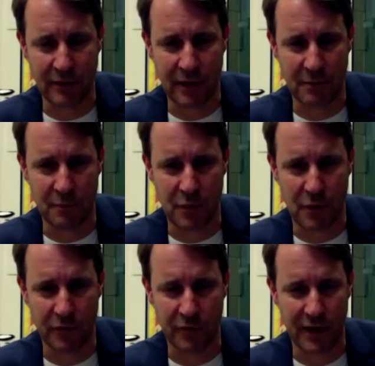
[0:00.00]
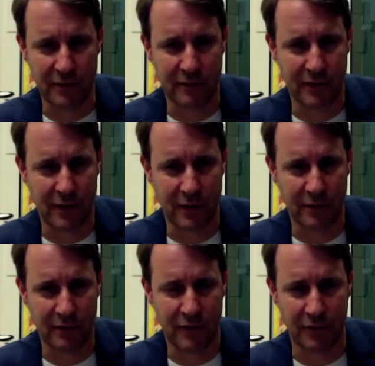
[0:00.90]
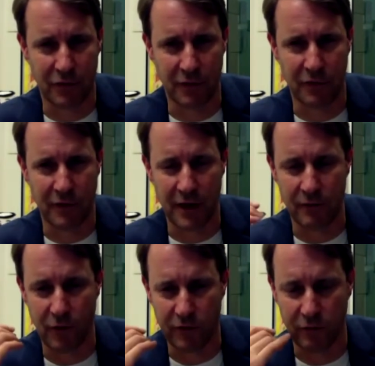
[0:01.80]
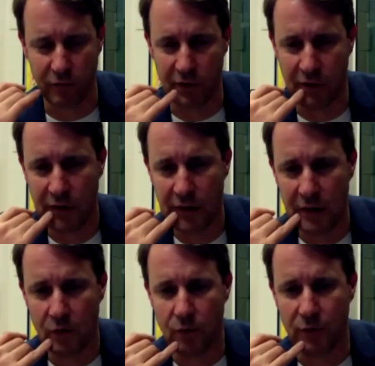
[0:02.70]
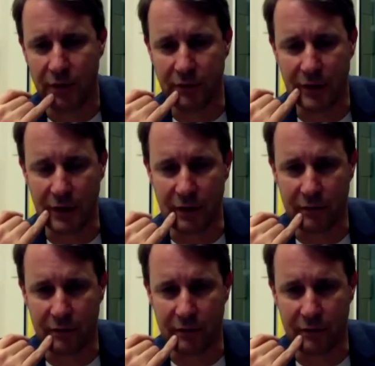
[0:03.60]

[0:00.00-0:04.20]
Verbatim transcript: they both had their 25th anniversary recently.